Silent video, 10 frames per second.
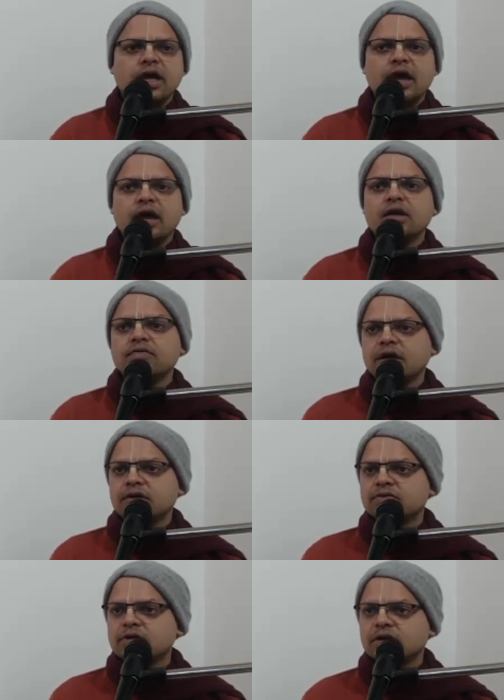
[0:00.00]
And we are
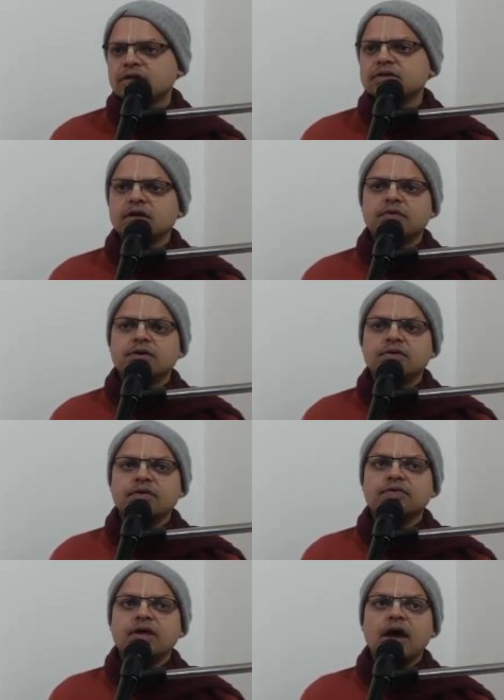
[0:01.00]
his eternal servants.
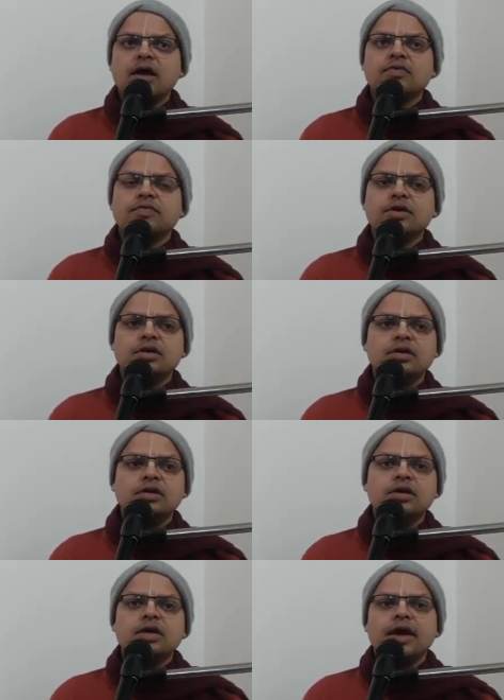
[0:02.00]
If that we
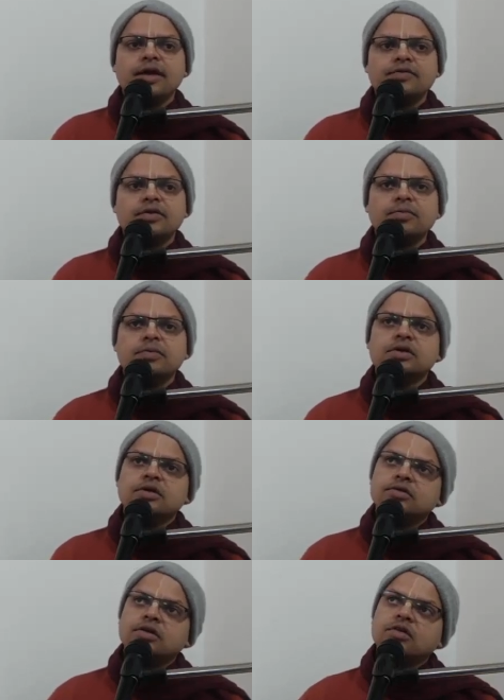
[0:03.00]
hear, accept,
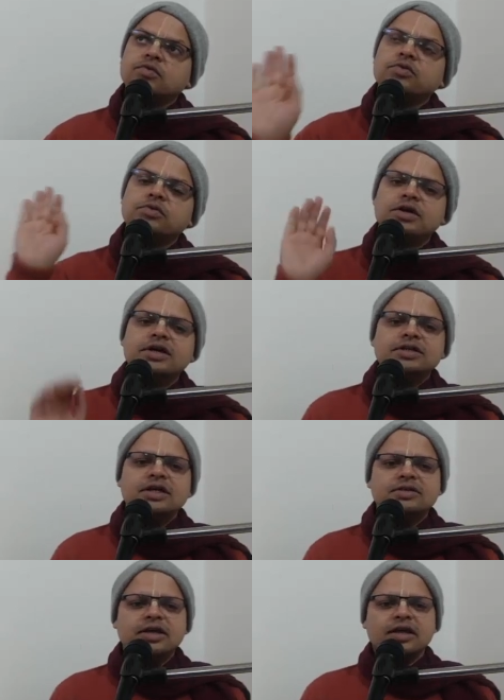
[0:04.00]
then we go.
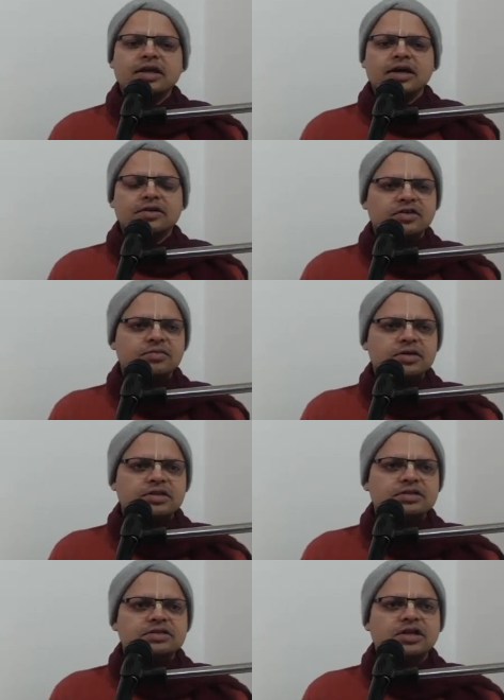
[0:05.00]
Just like our
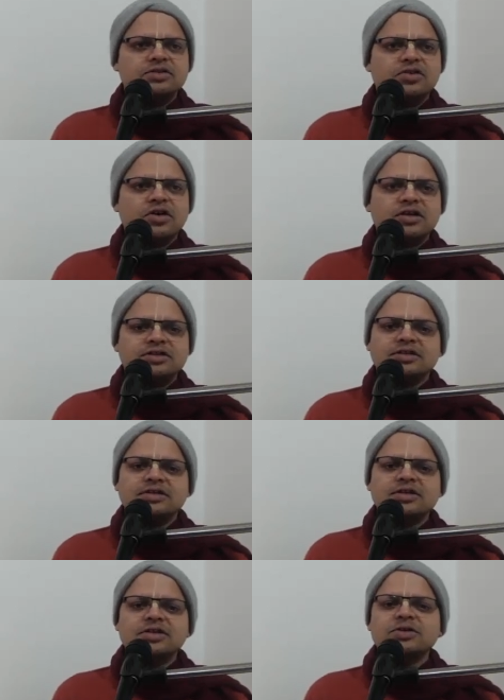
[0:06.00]
Mataji is an astrologer.
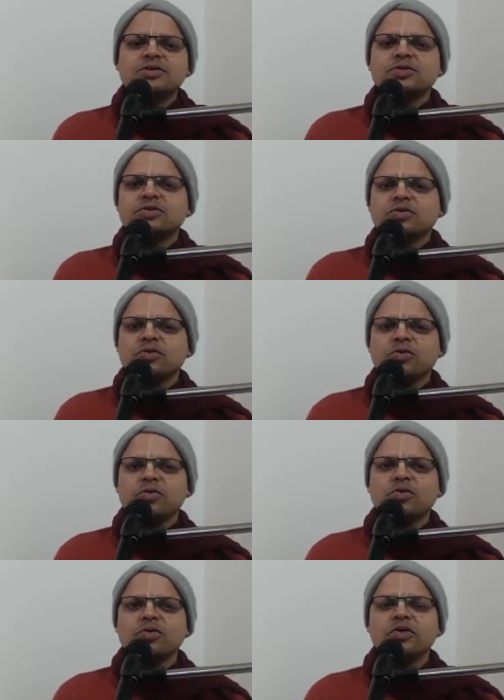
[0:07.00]

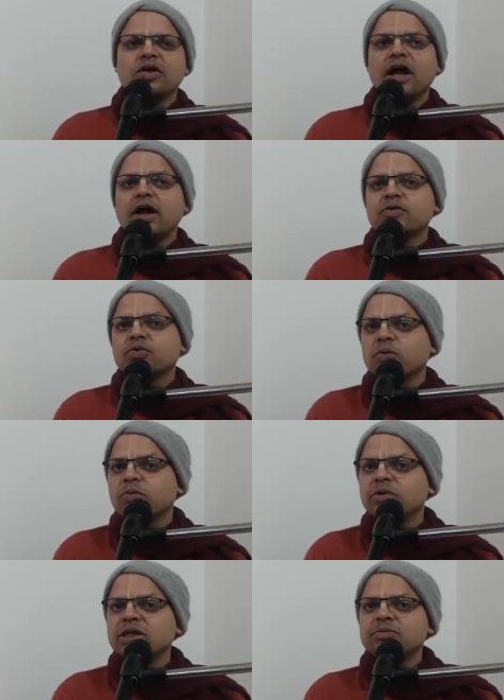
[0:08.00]
So,
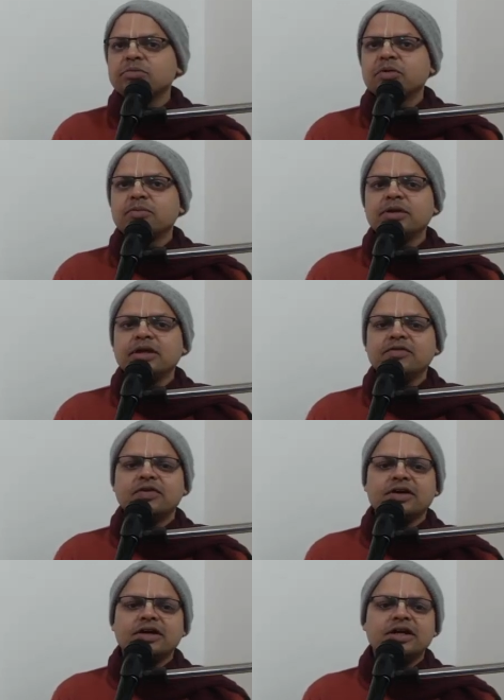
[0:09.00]
so many people believe
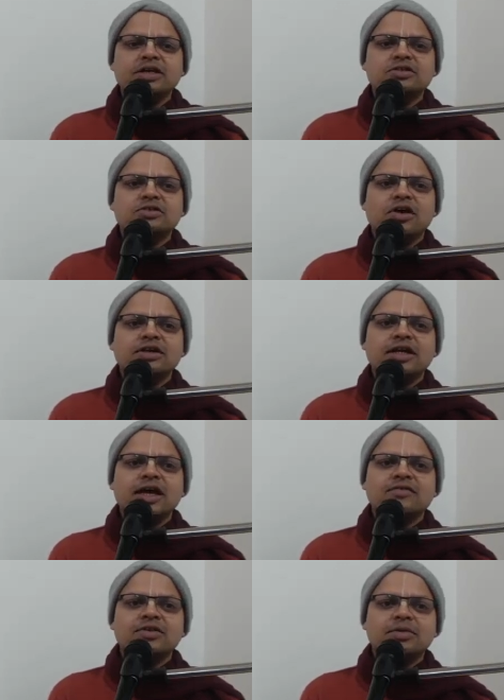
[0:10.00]
her. It's not that
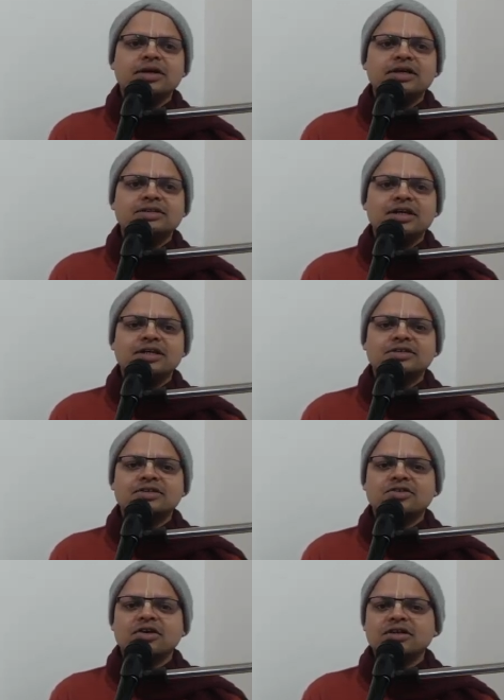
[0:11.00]
everybody studies
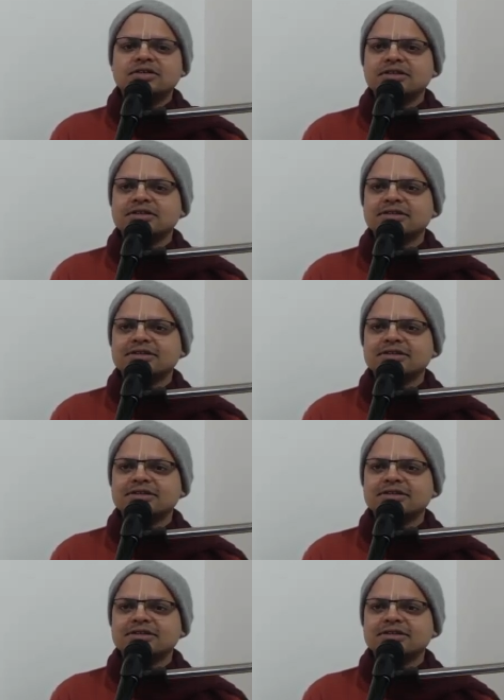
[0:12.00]
astrology.